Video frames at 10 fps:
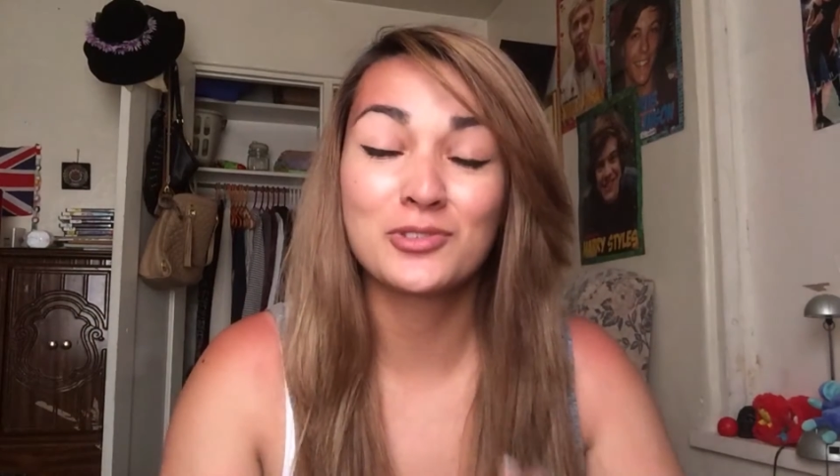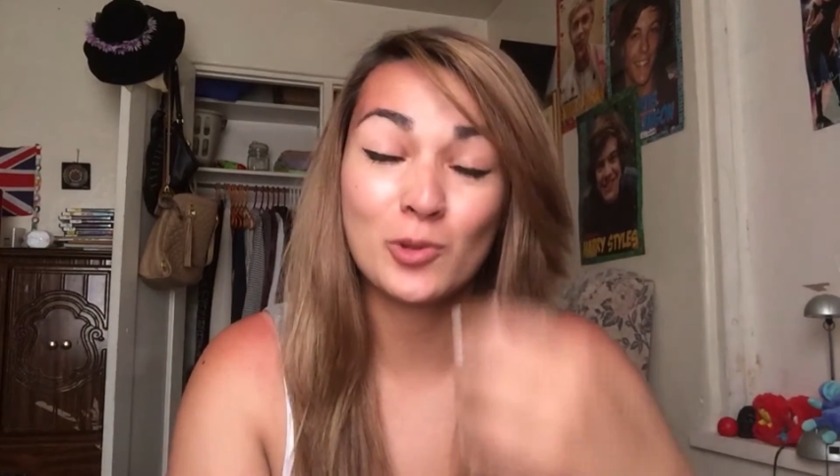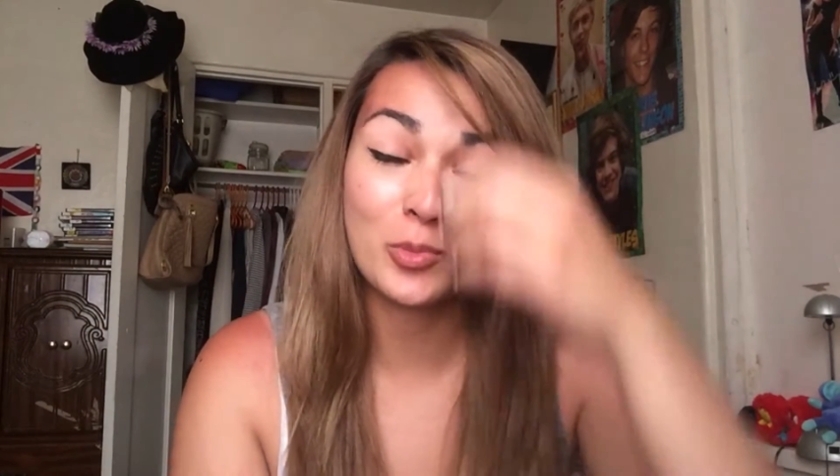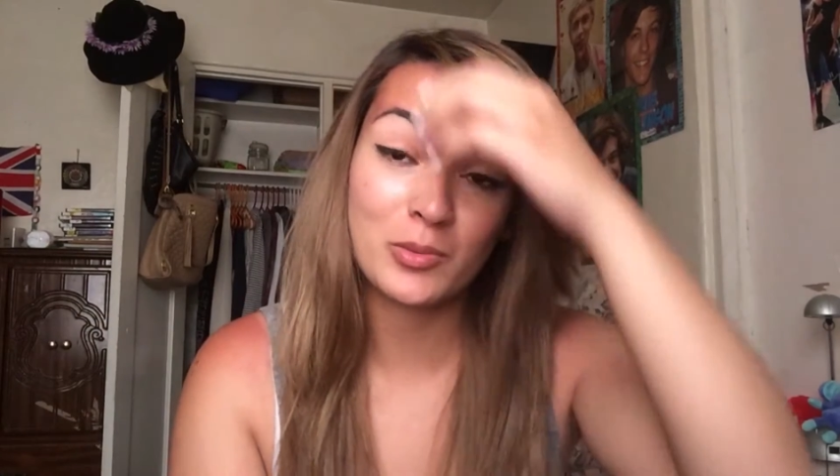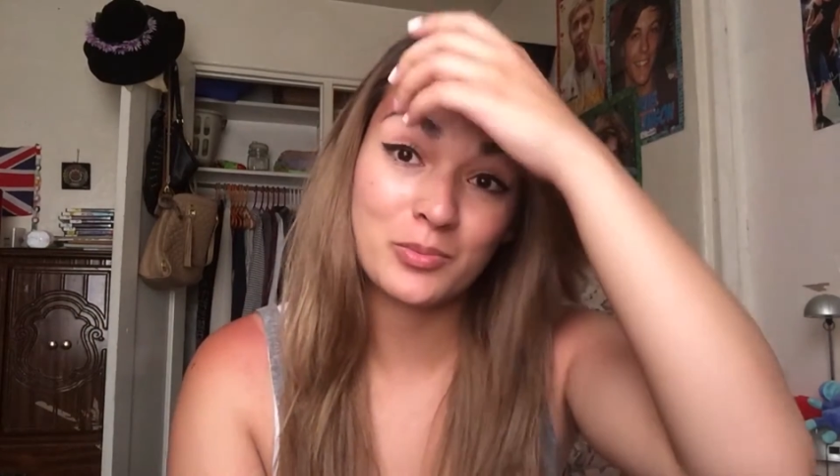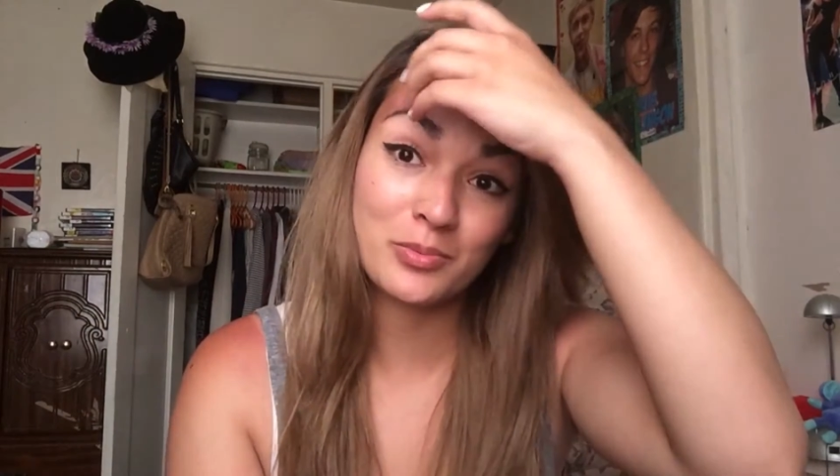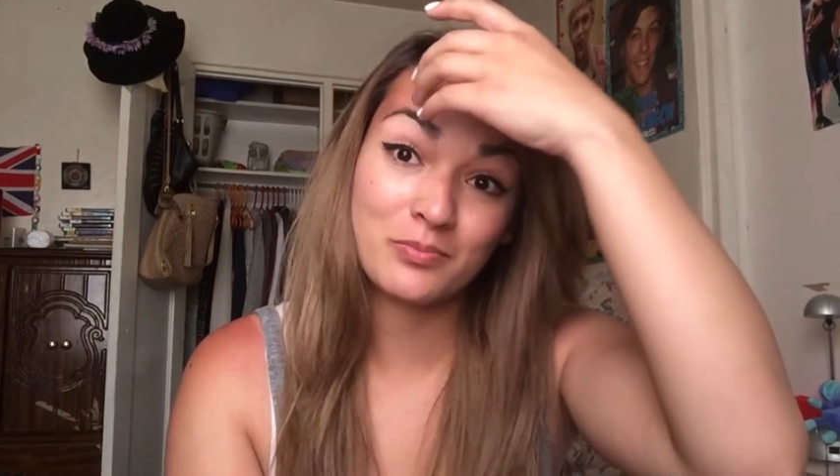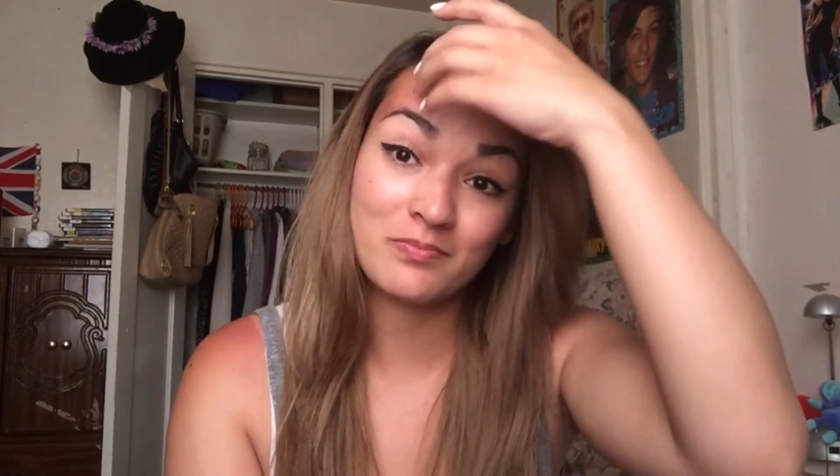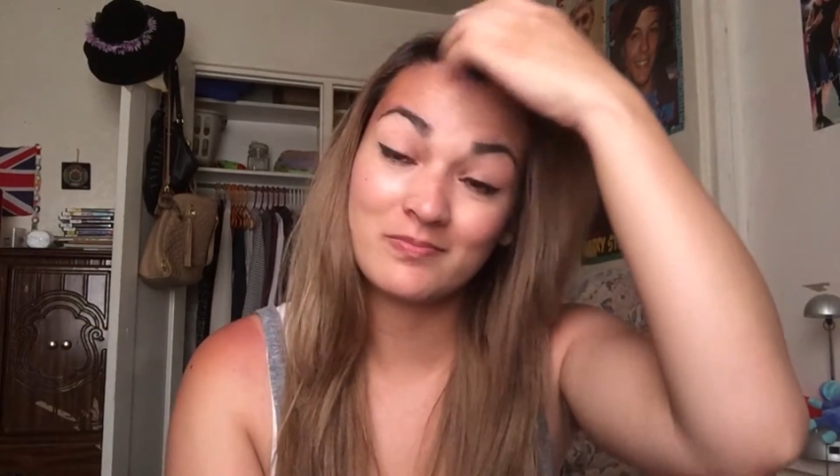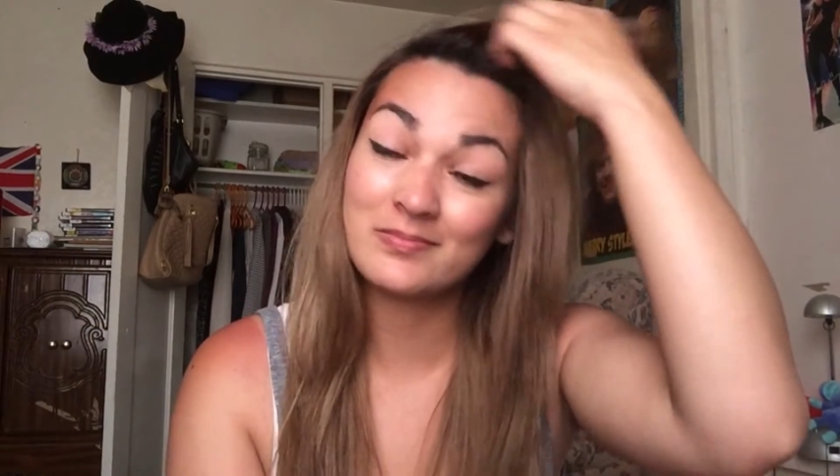super
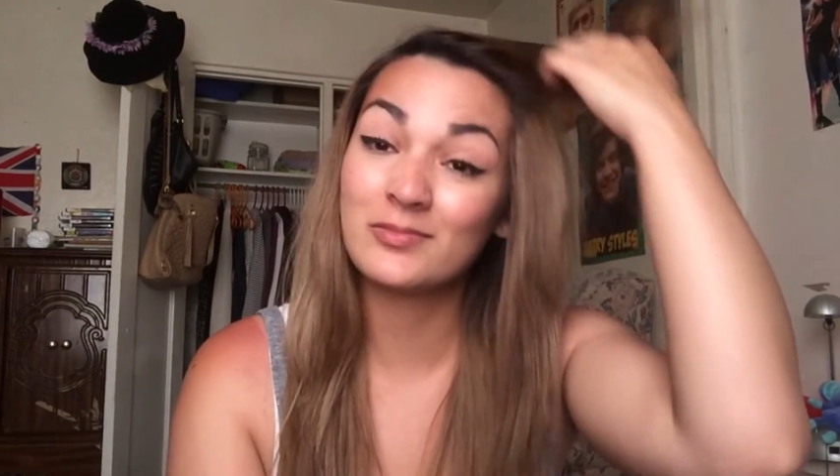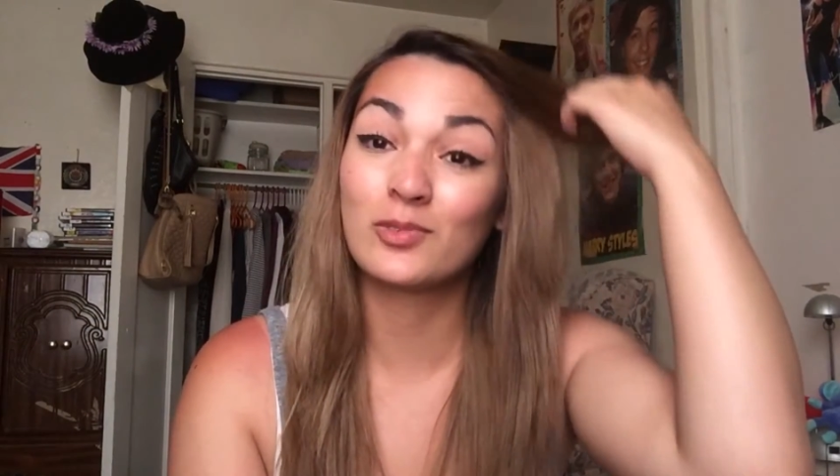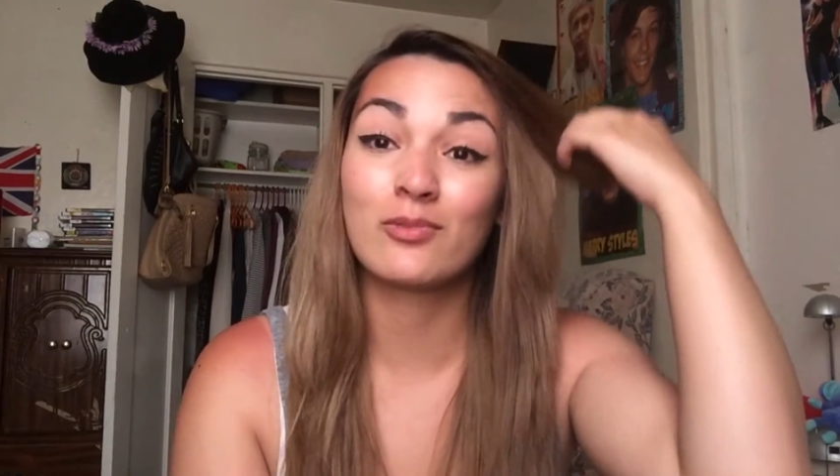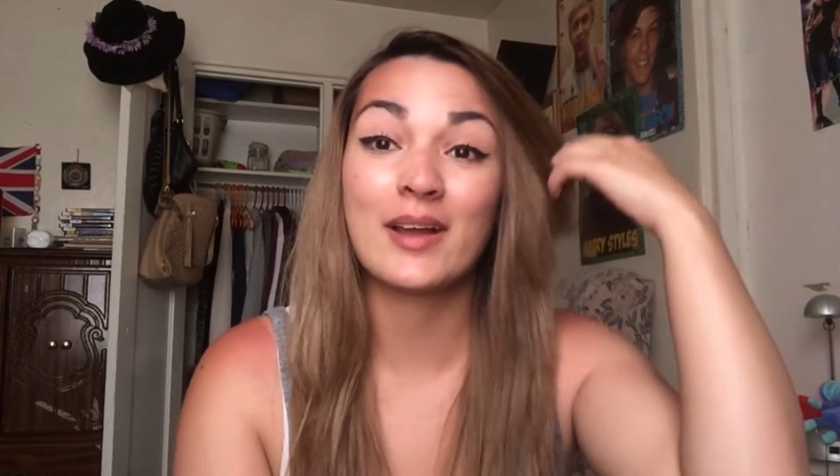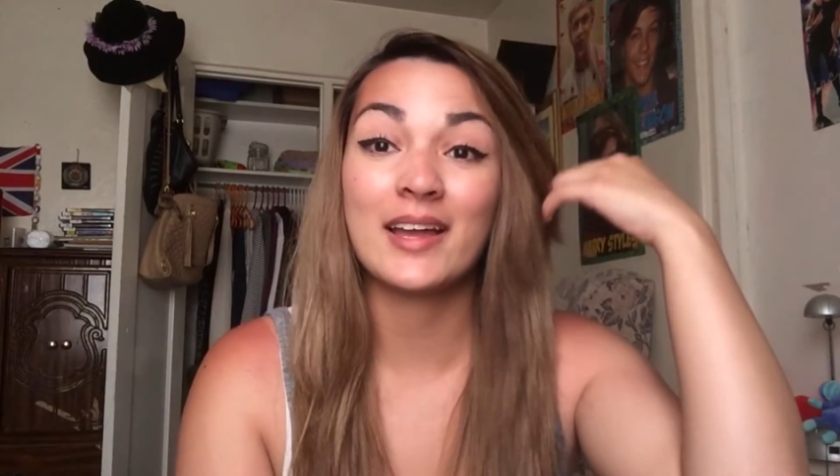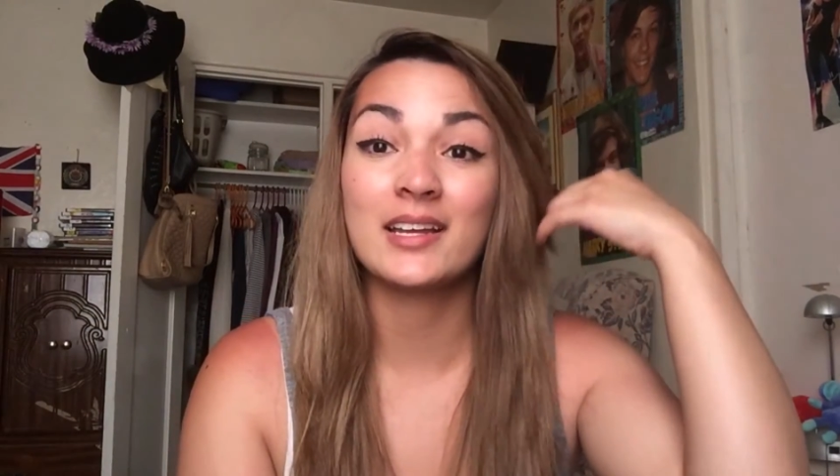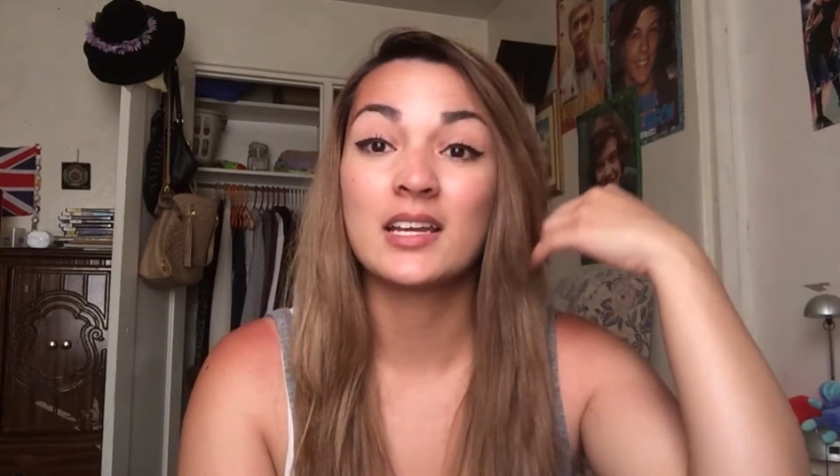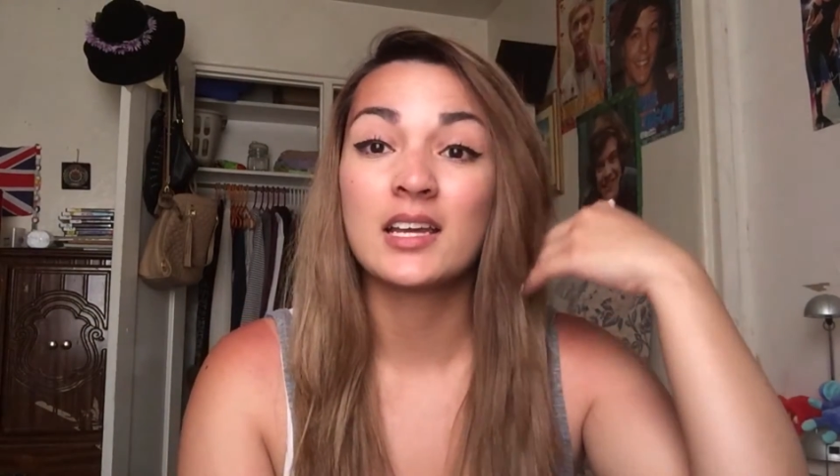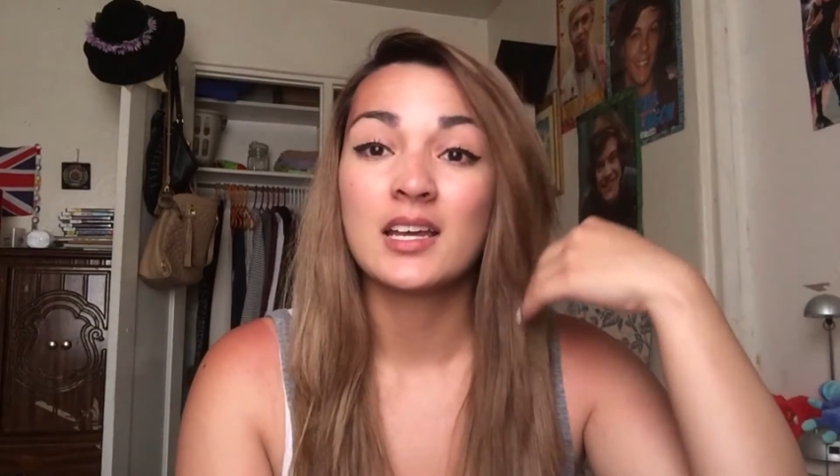red.